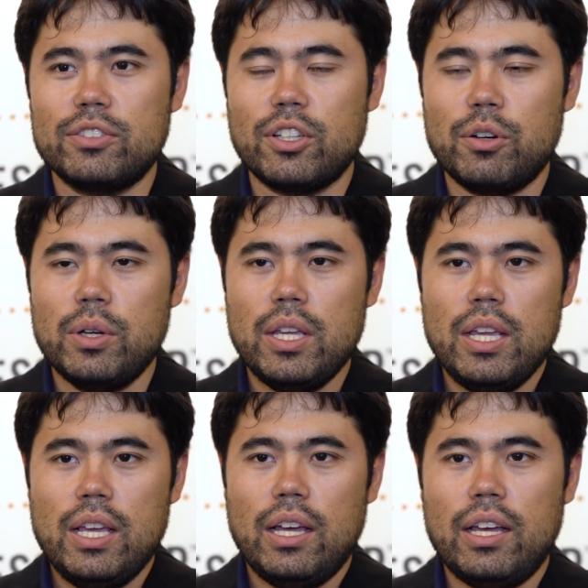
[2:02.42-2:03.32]
So
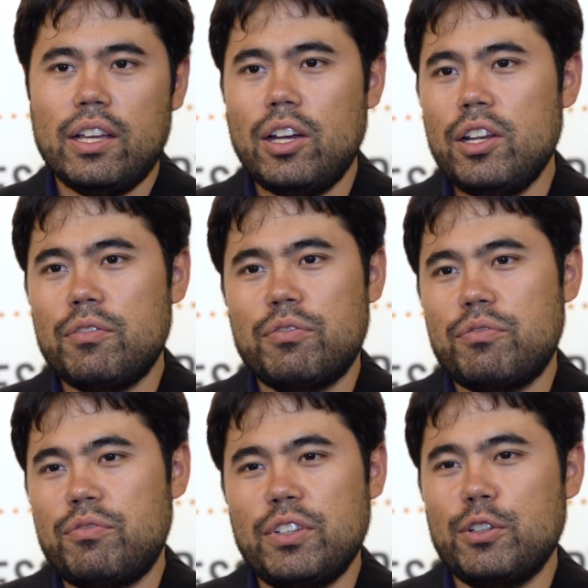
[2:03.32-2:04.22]
I kind of
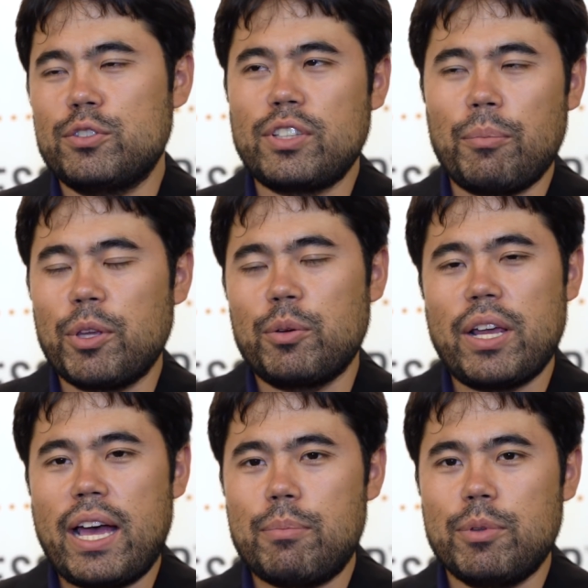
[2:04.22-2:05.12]
figured something would
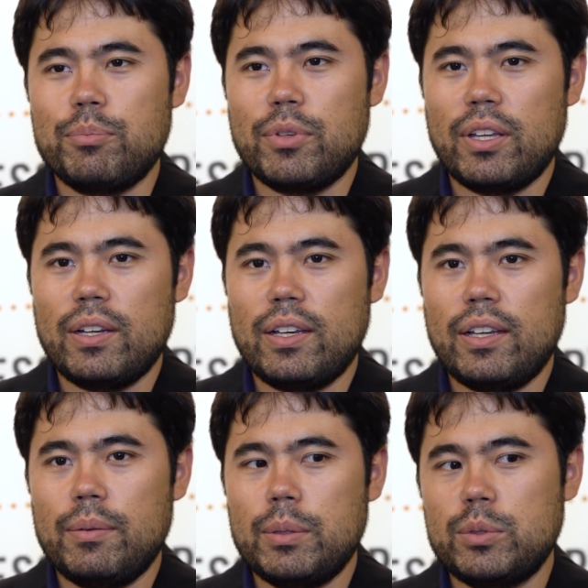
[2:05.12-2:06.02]
happen, but
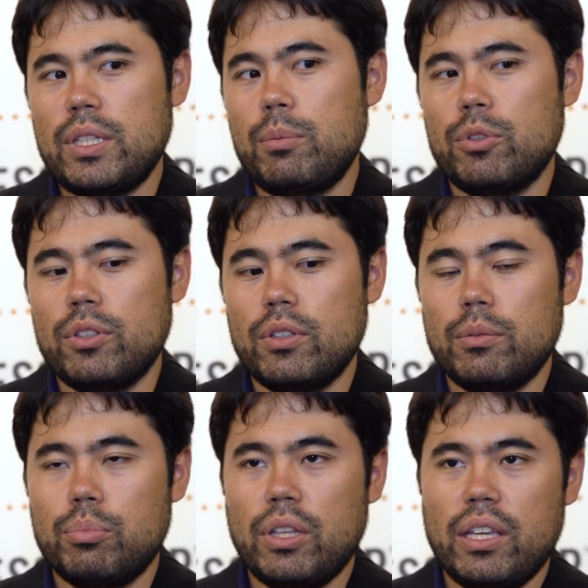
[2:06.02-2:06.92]
I was able
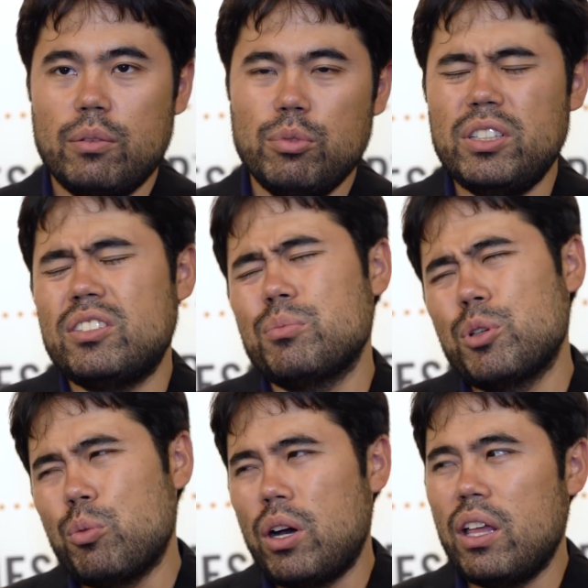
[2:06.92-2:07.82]
to play
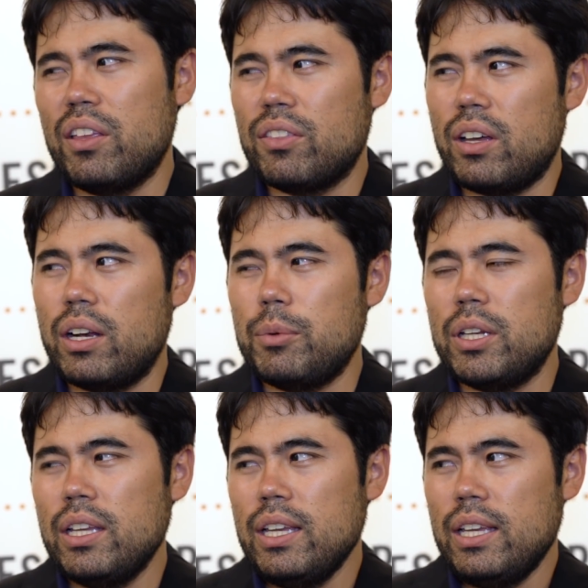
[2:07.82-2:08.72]
reasonably well, I thought. I
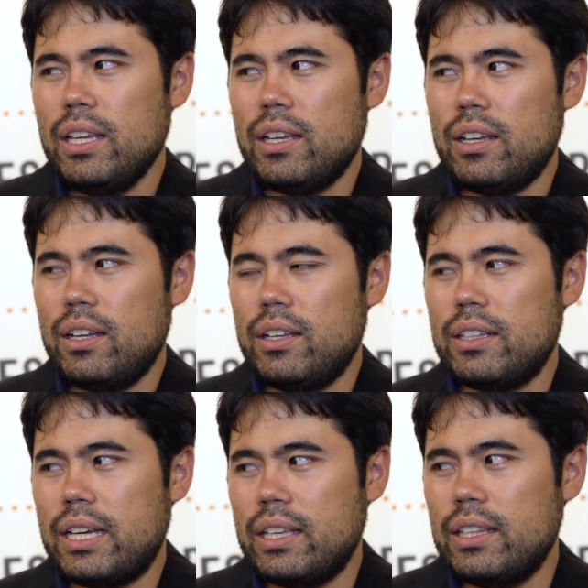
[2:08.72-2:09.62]
mean,
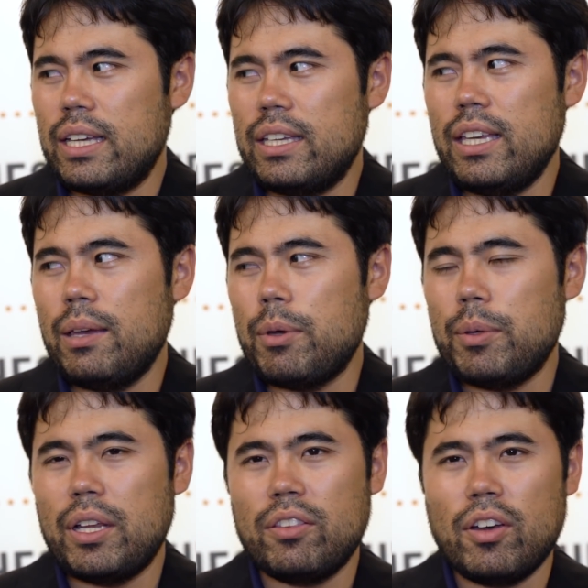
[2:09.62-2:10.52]
in that game,
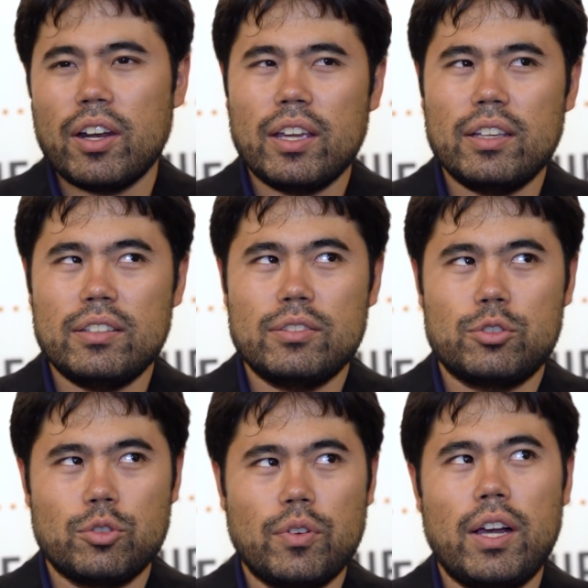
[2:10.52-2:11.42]
I thought I
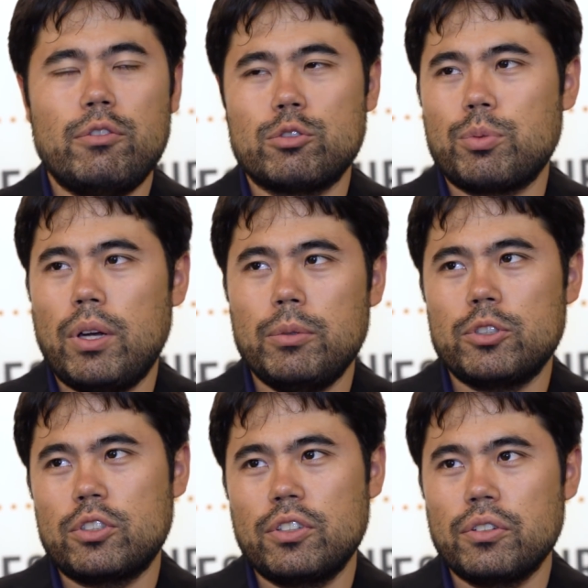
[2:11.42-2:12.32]
survived and was
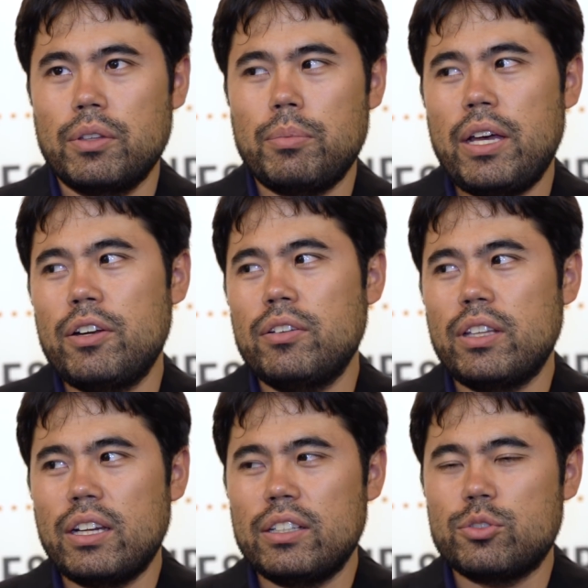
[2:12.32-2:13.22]
probably just clearly better,
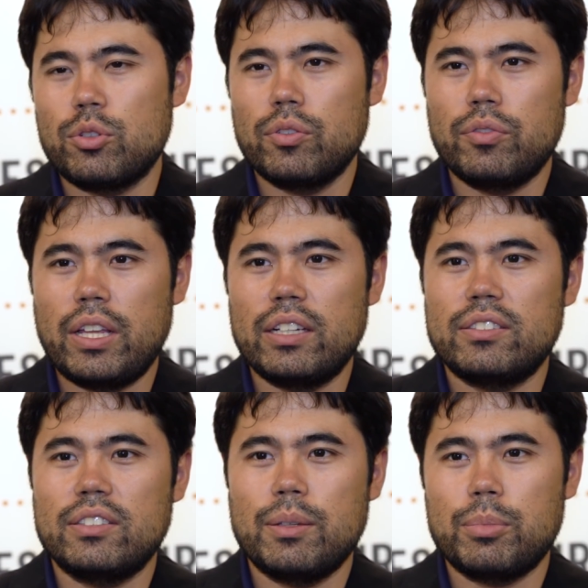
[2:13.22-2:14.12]
and then I sort of let
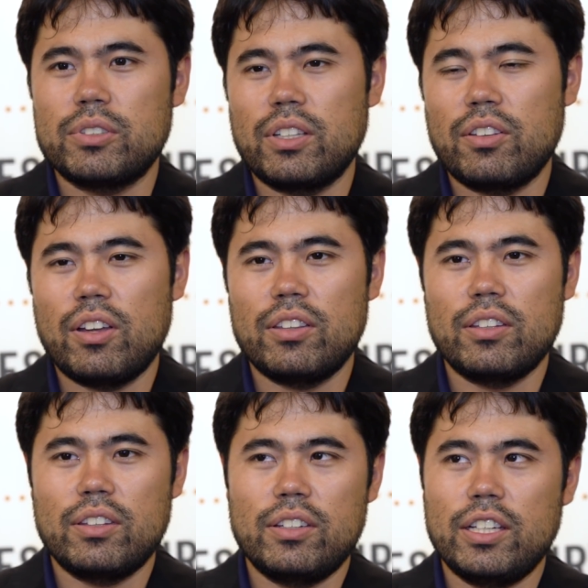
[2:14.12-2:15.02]
it slip because I thought
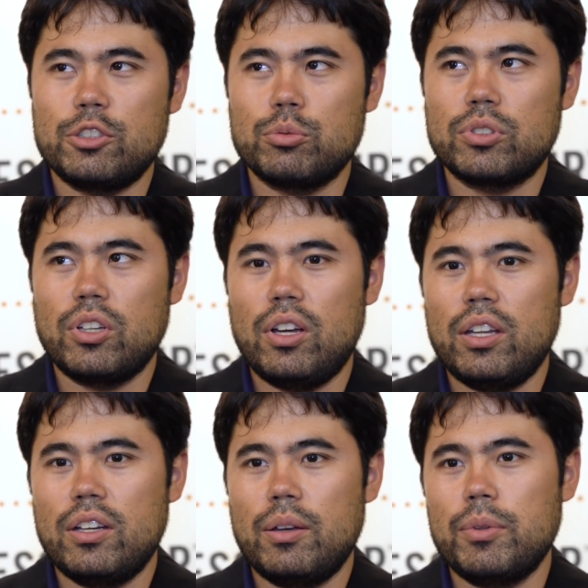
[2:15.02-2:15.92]
that the danger was
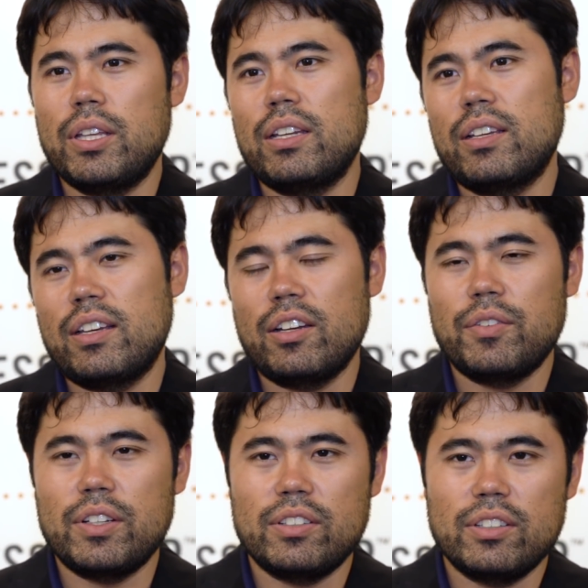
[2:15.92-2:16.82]
gone, and then I
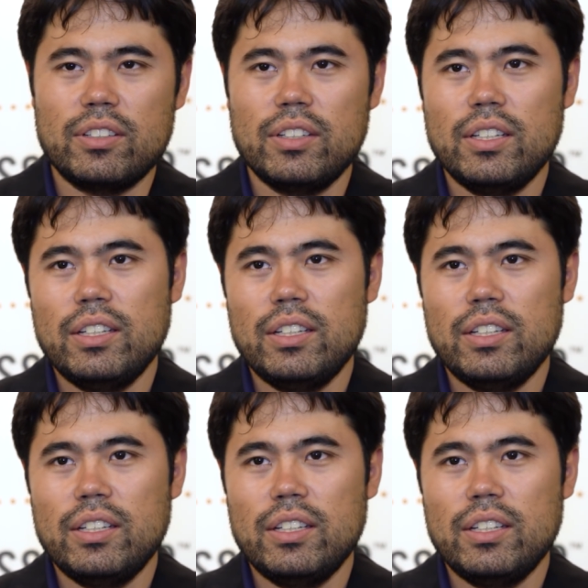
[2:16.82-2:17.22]
kind of had to